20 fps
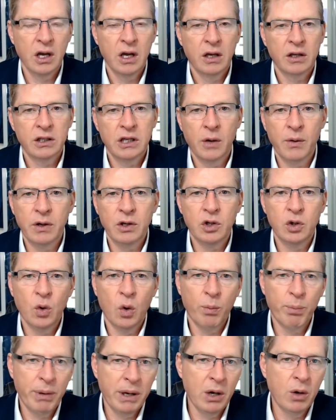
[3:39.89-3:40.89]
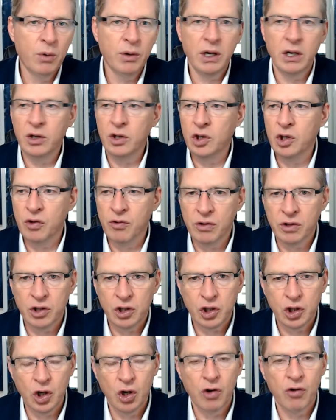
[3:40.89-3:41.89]
So it's your buildings, your
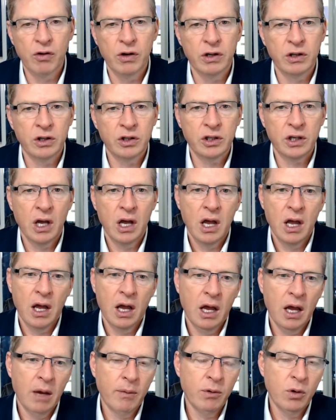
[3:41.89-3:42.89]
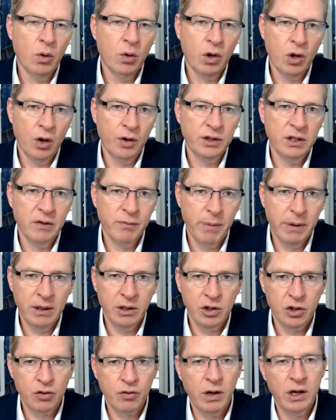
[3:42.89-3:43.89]
insurance, your cost of
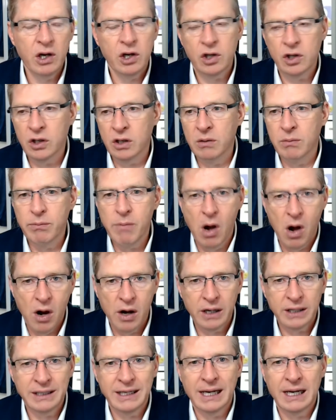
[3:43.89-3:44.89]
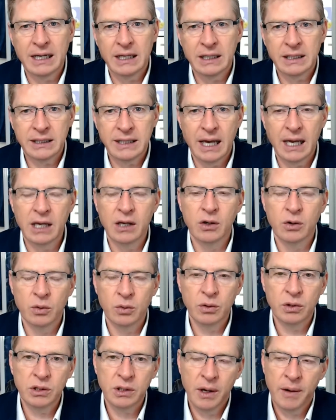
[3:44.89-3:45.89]
administration, marketing, sales,